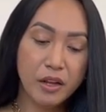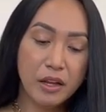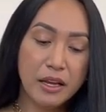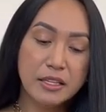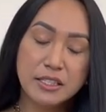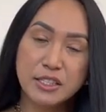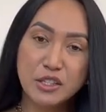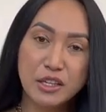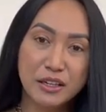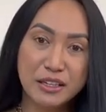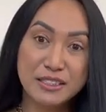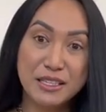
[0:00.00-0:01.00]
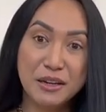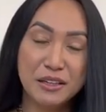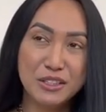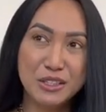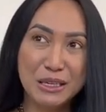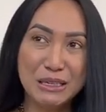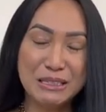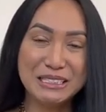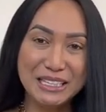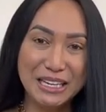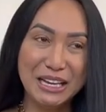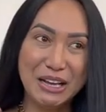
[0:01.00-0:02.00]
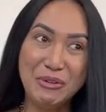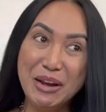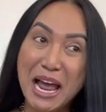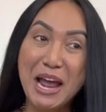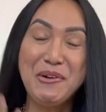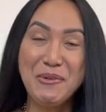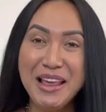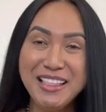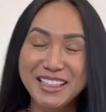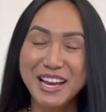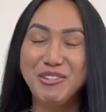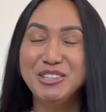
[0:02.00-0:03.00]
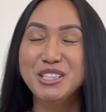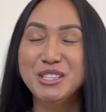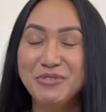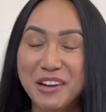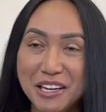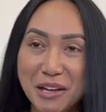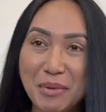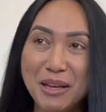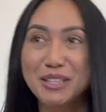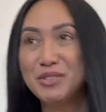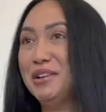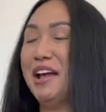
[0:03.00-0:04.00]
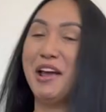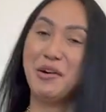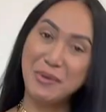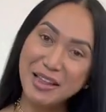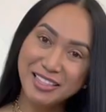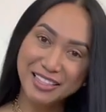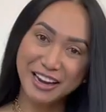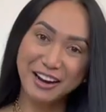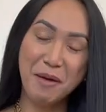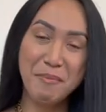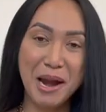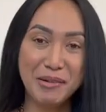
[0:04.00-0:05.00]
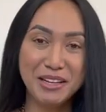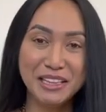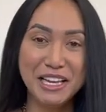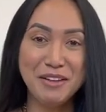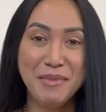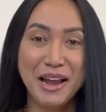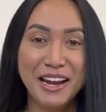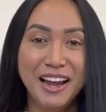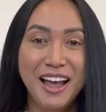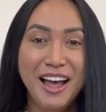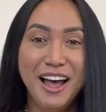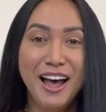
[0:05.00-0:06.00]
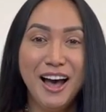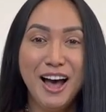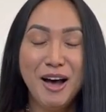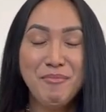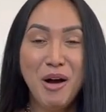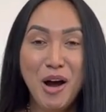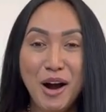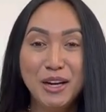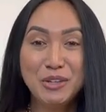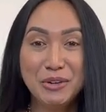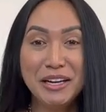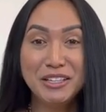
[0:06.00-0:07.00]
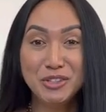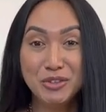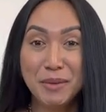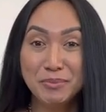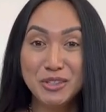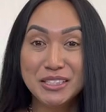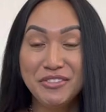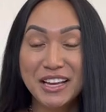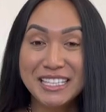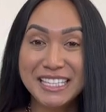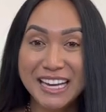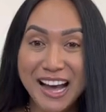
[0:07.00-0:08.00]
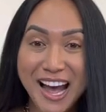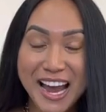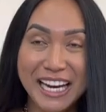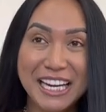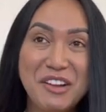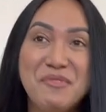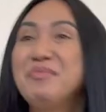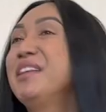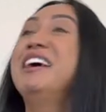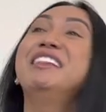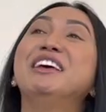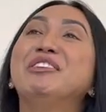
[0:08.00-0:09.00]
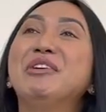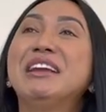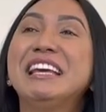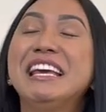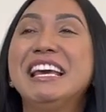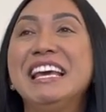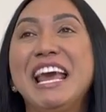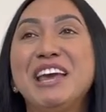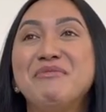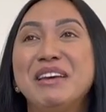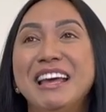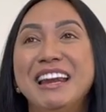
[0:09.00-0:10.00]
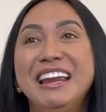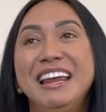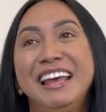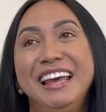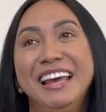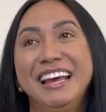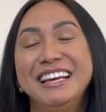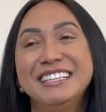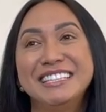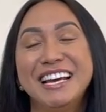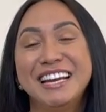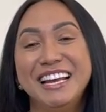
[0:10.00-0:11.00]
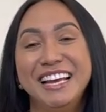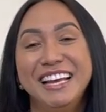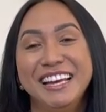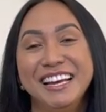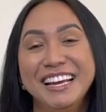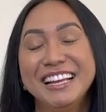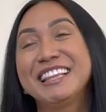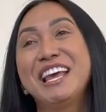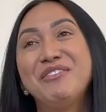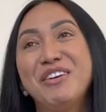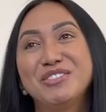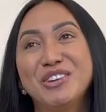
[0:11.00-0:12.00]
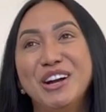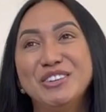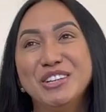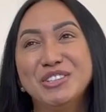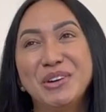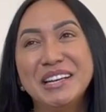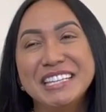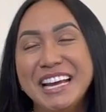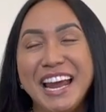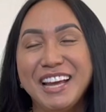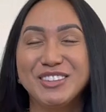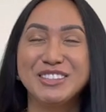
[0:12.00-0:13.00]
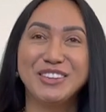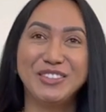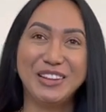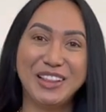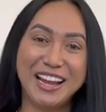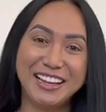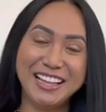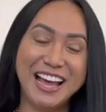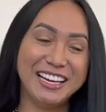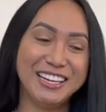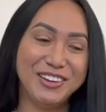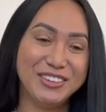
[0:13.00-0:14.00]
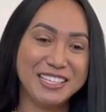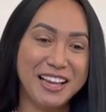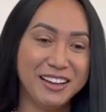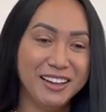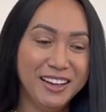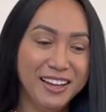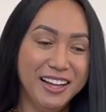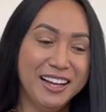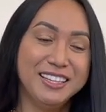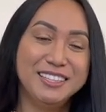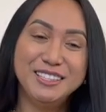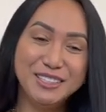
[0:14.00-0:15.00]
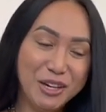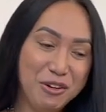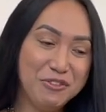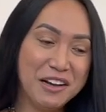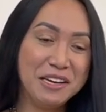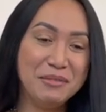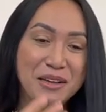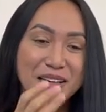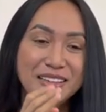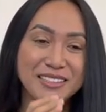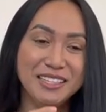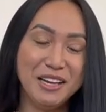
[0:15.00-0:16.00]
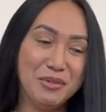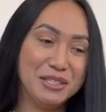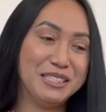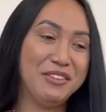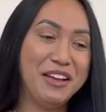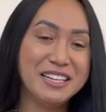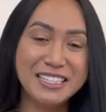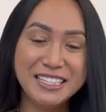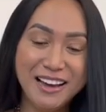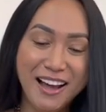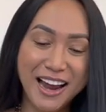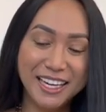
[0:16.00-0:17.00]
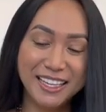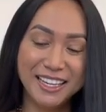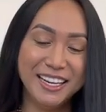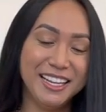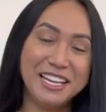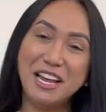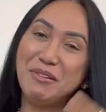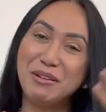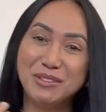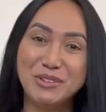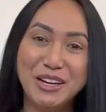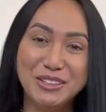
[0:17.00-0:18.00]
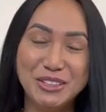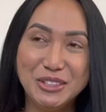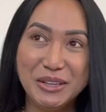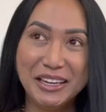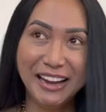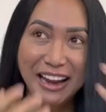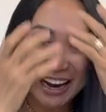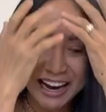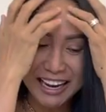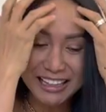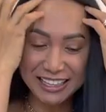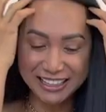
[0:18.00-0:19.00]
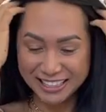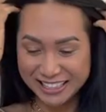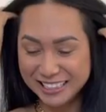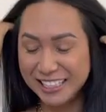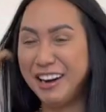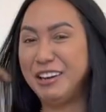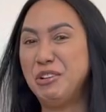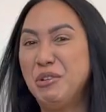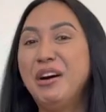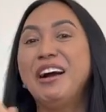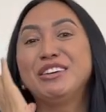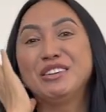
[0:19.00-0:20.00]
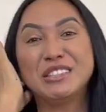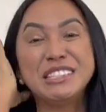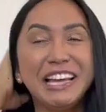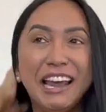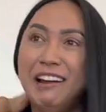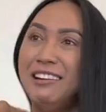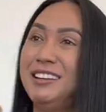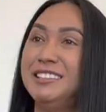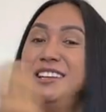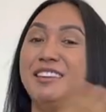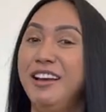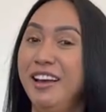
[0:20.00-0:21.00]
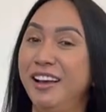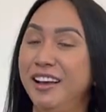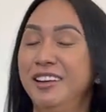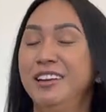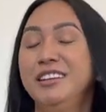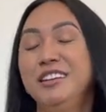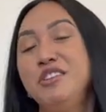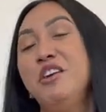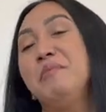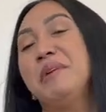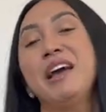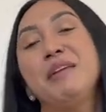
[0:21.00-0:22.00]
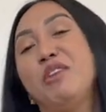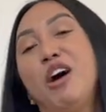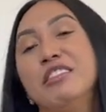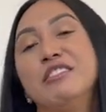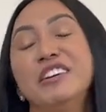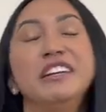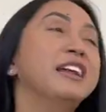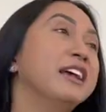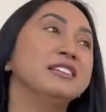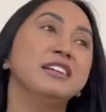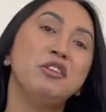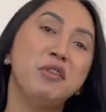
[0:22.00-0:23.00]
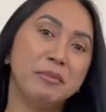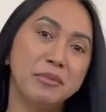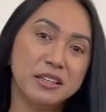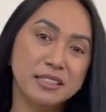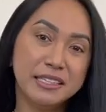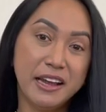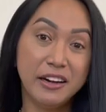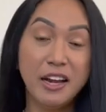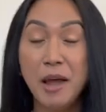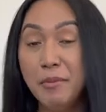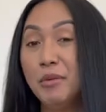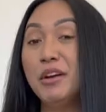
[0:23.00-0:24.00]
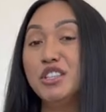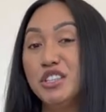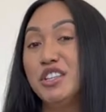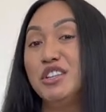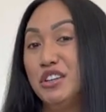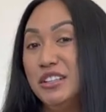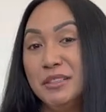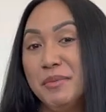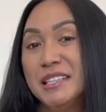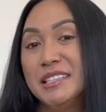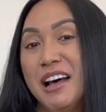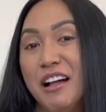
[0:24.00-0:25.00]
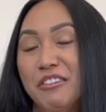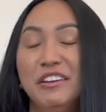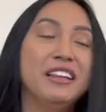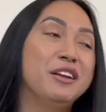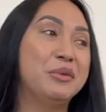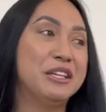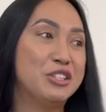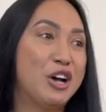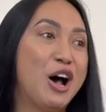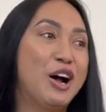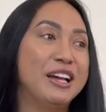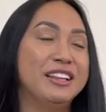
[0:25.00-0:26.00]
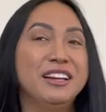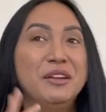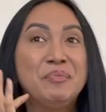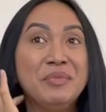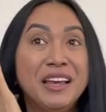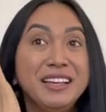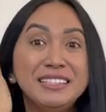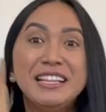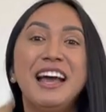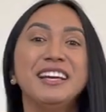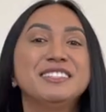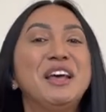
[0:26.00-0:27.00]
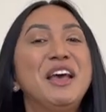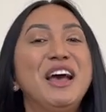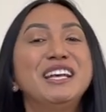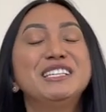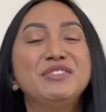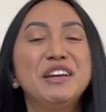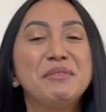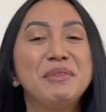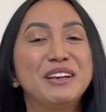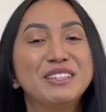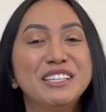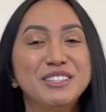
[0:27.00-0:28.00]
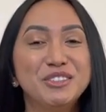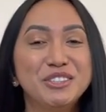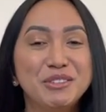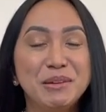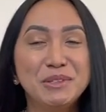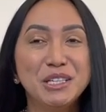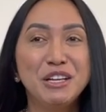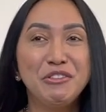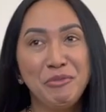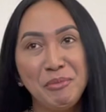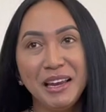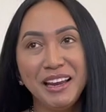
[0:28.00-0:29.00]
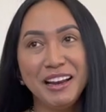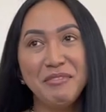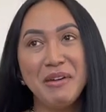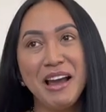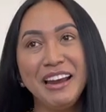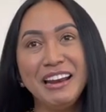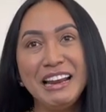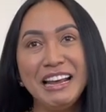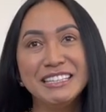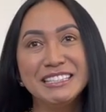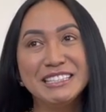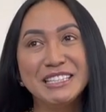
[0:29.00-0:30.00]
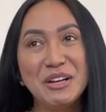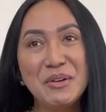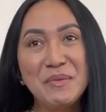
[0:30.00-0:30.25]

it's because when I went there, which is funny, because when I went there, apparently my heart rate dropped to 79. And then when he came in, he said it came up to 128 or something like that. And he was like, this is so funny because it was 79 and then it came up to 128. And then he said, are you scared? I said, you know me, I'm confident. I said, no, I'm not scared. I'm a registered nurse myself. And then we talk, and then he's nice. It's funny because his description of me in his